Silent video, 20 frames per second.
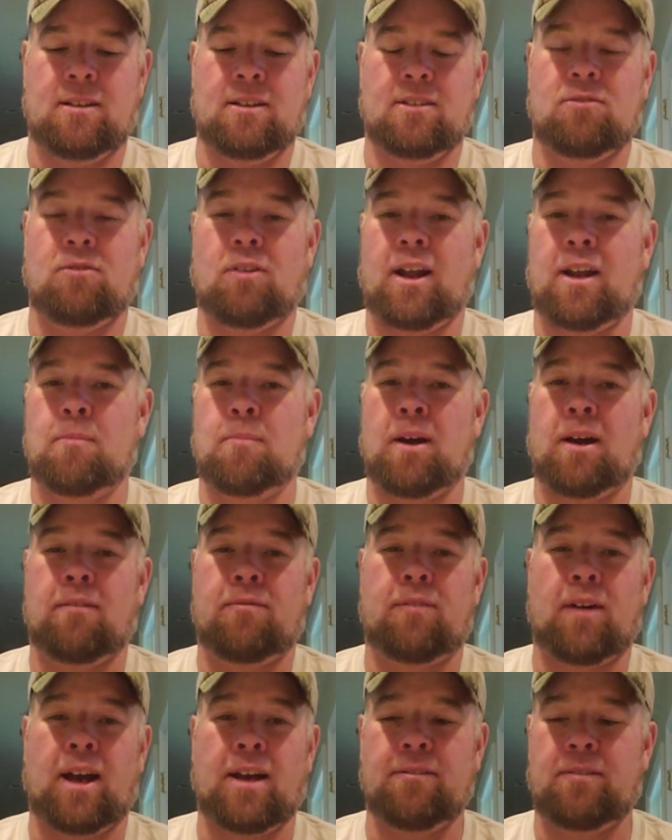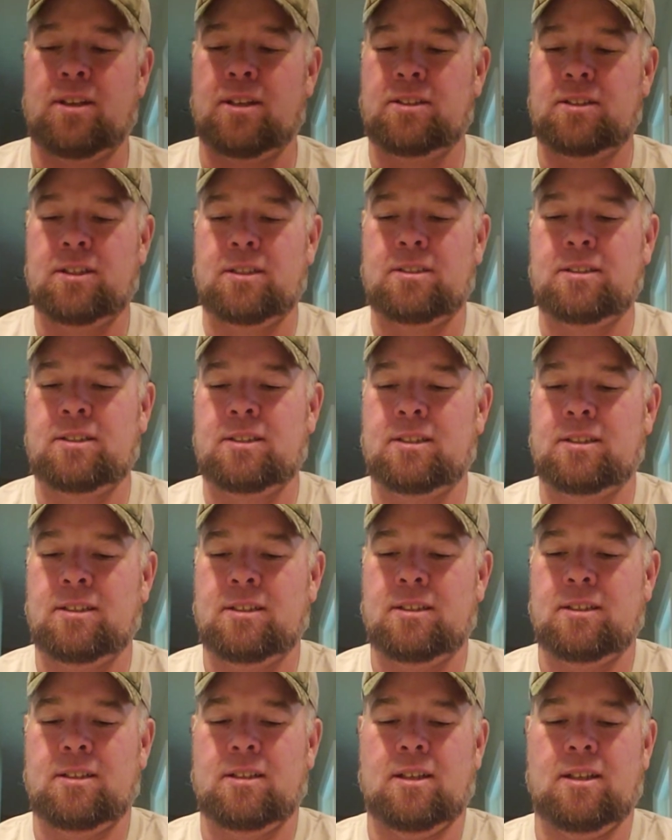It's right about 5 inches,
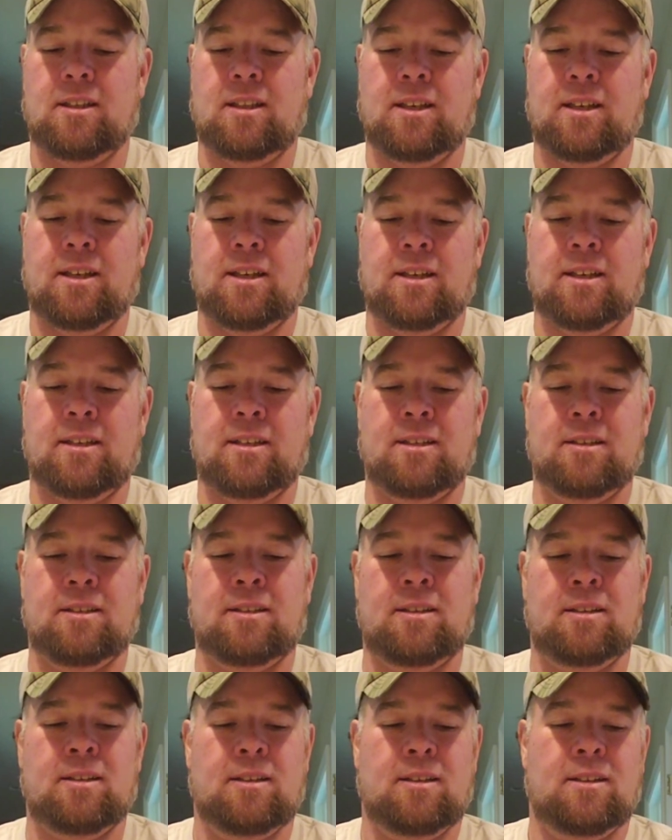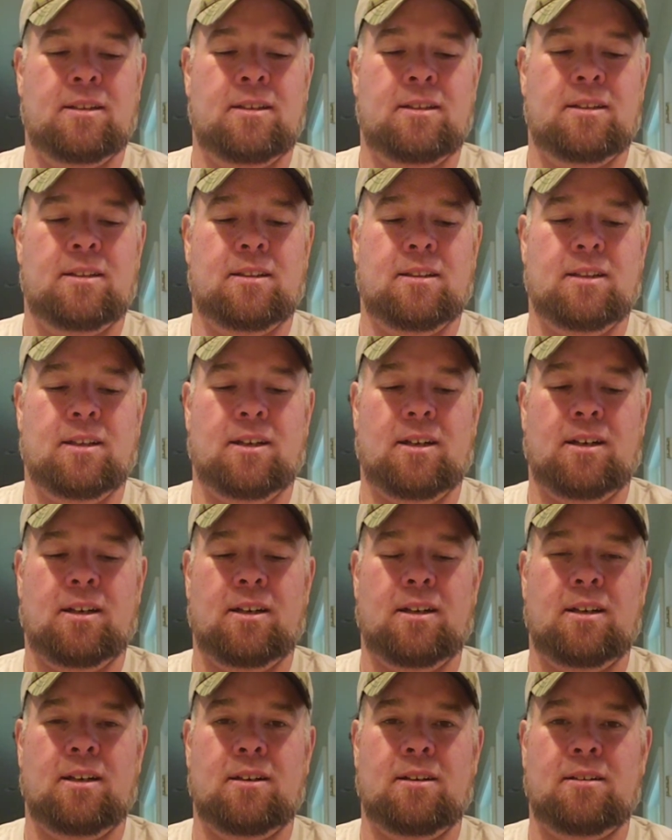and then
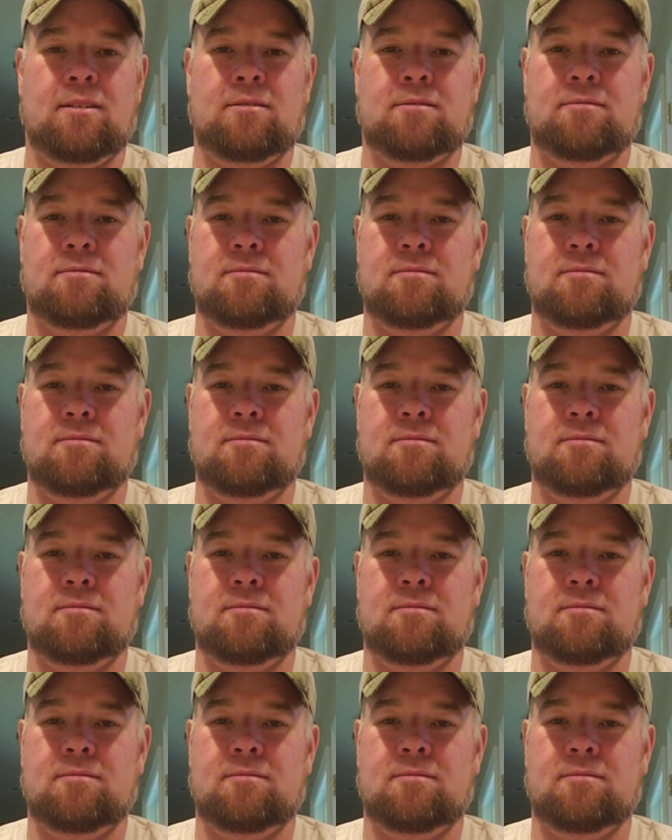the